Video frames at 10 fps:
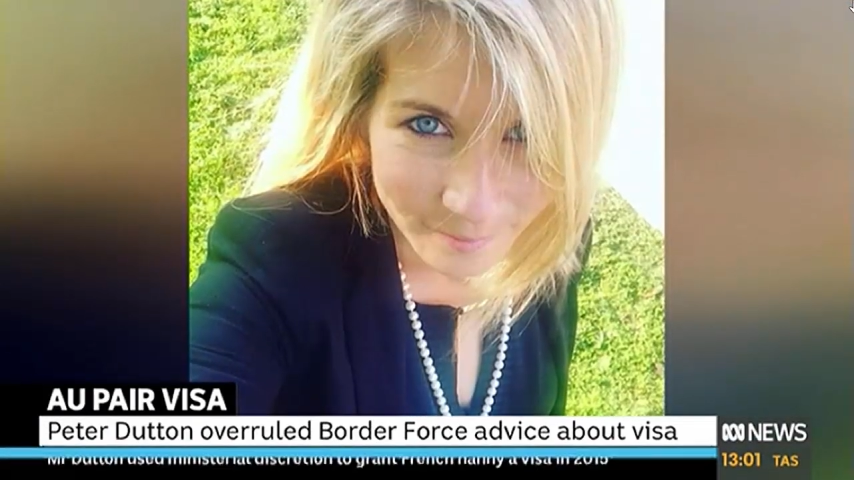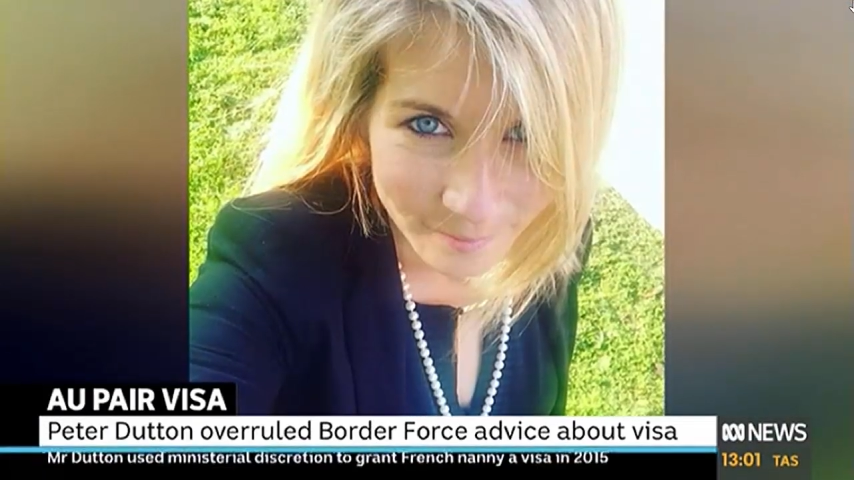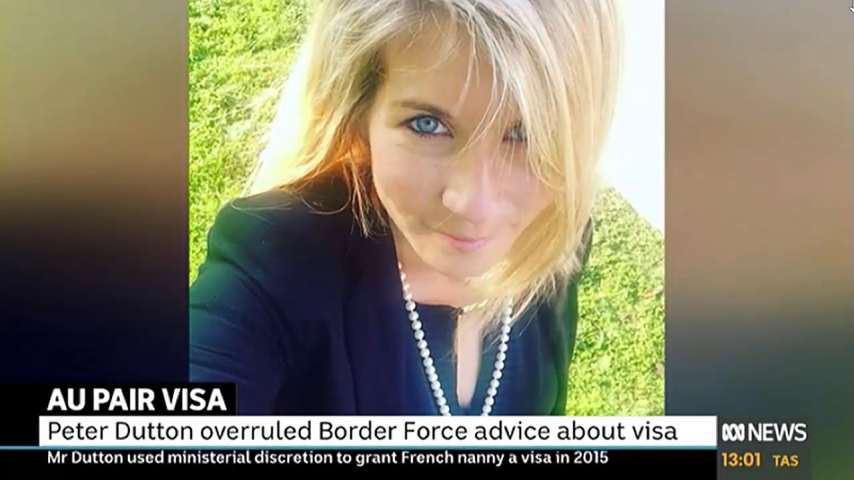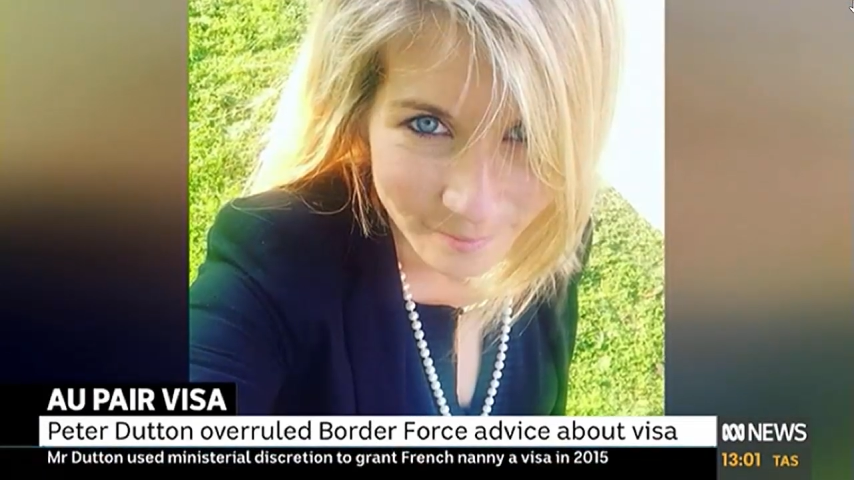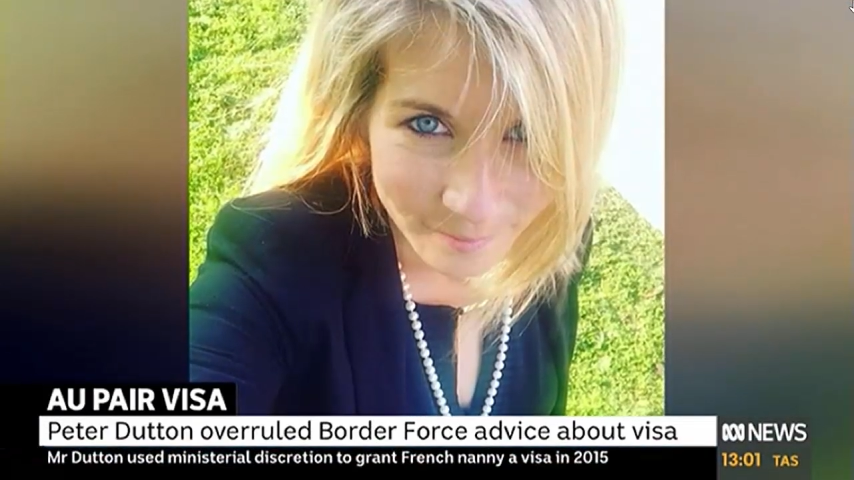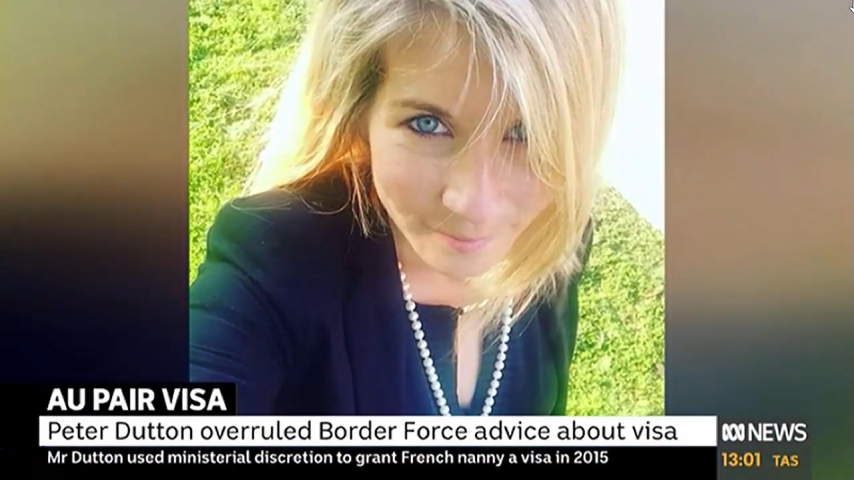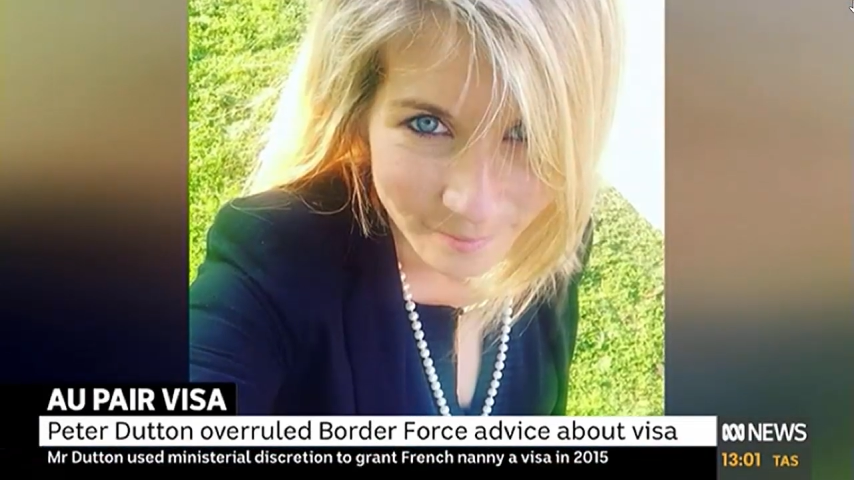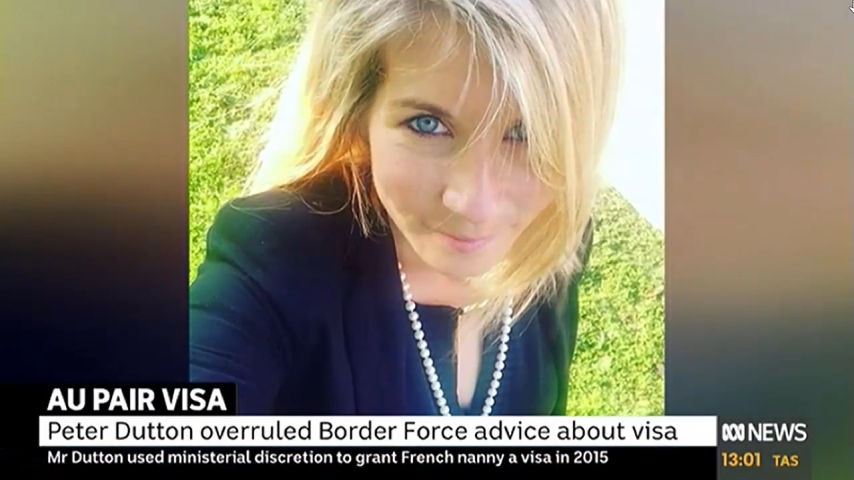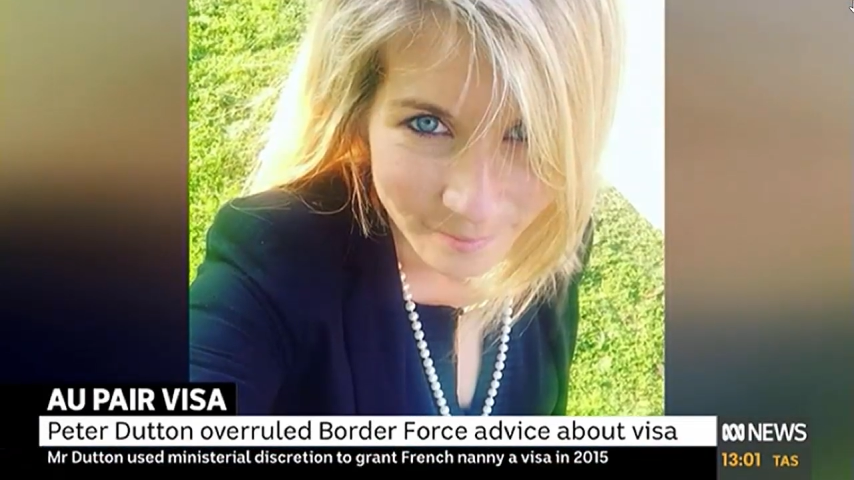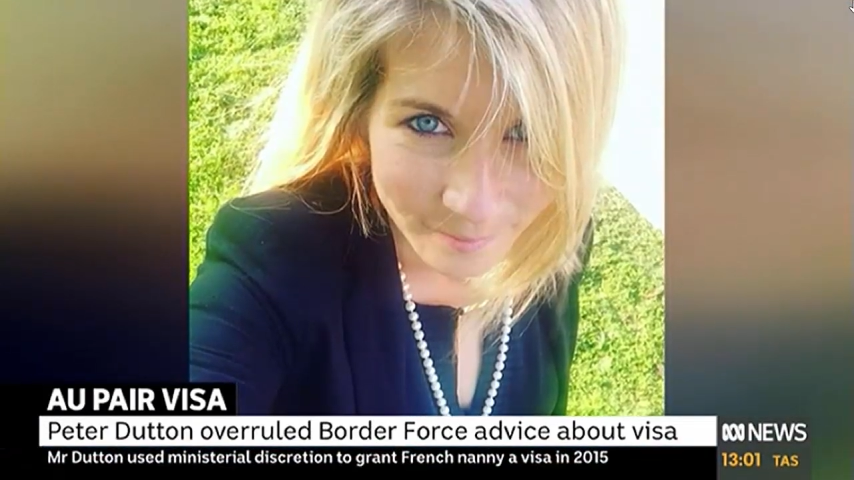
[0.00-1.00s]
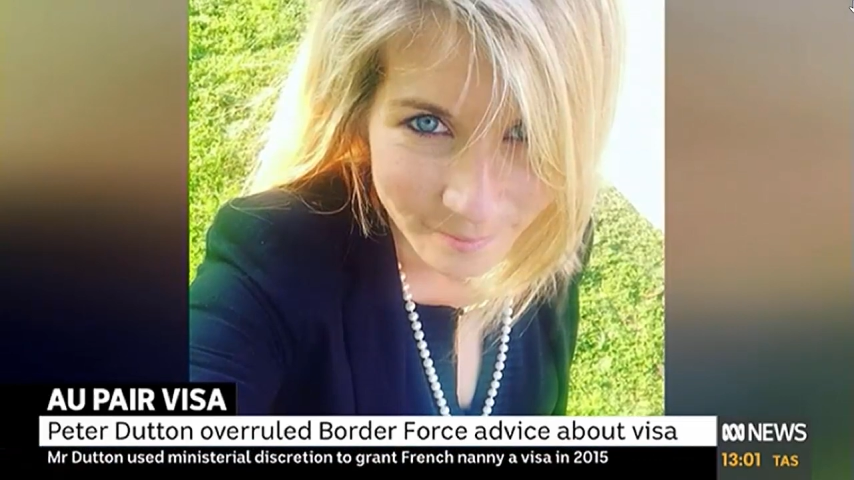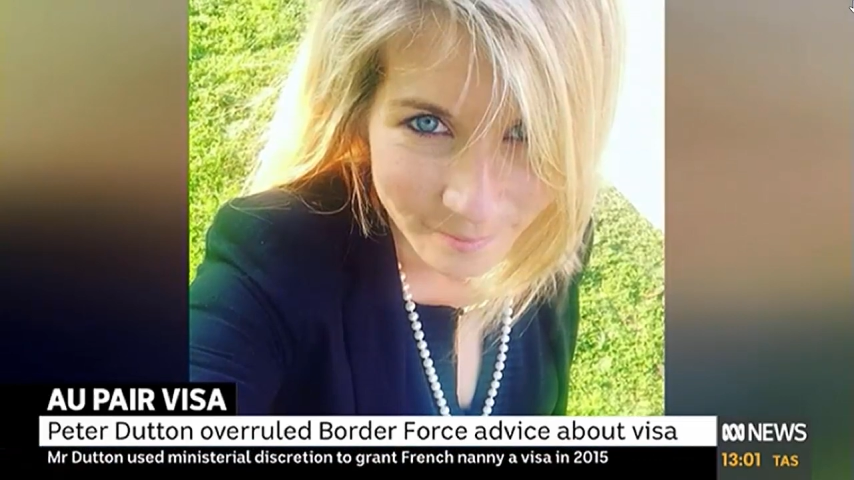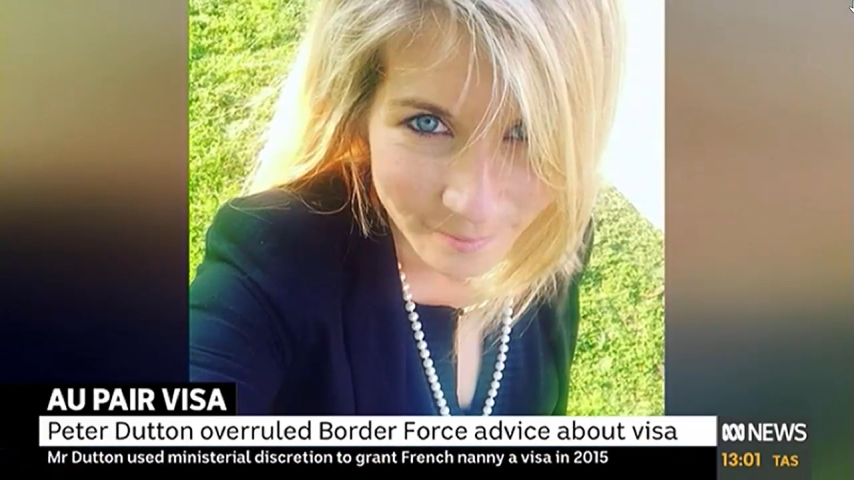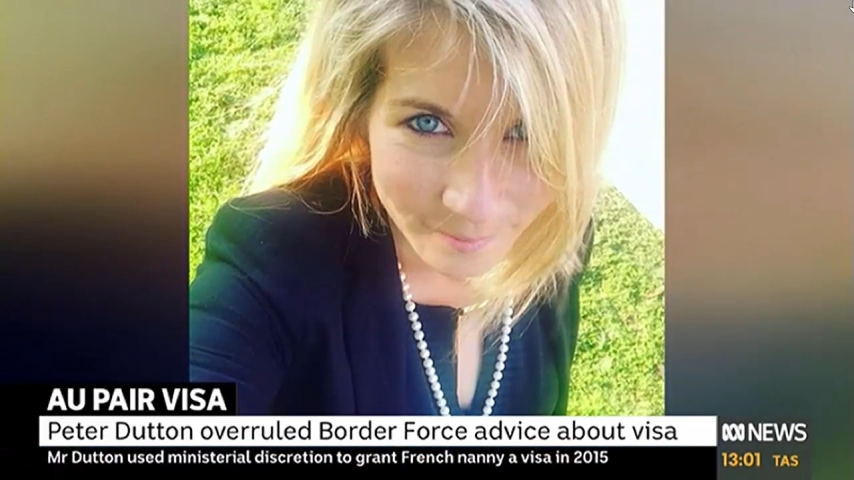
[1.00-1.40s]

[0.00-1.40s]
as an au pair